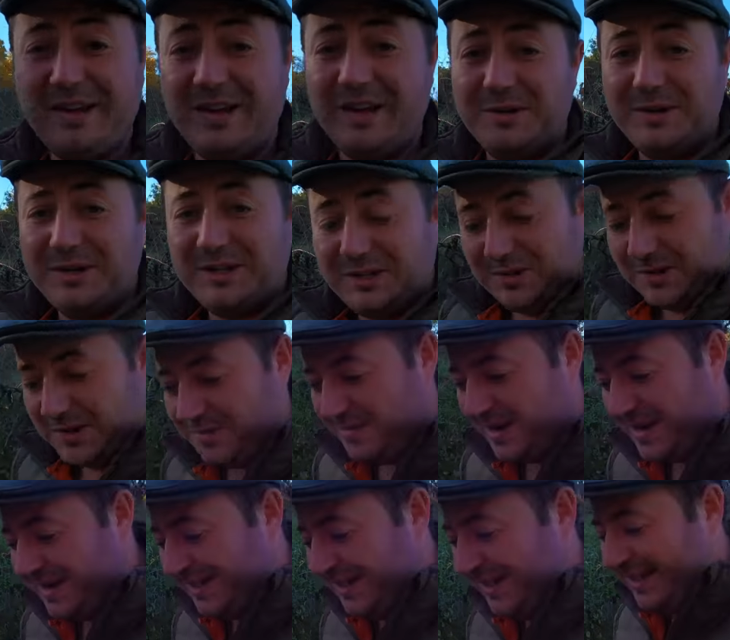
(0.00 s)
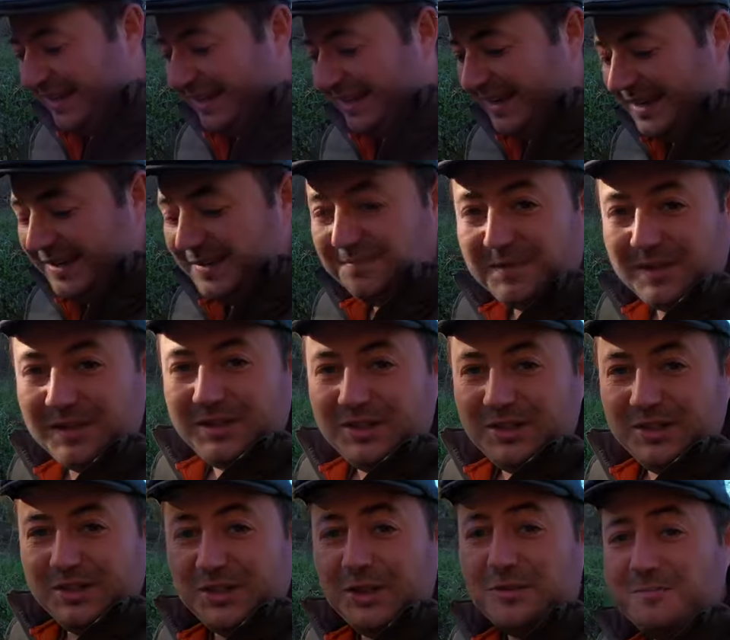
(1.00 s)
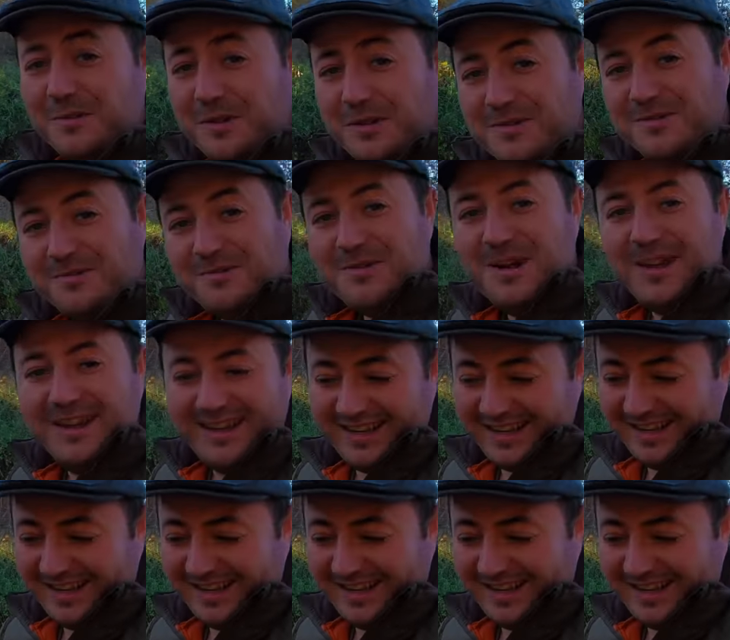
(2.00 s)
Chloe's doing amazing. She's so beautiful.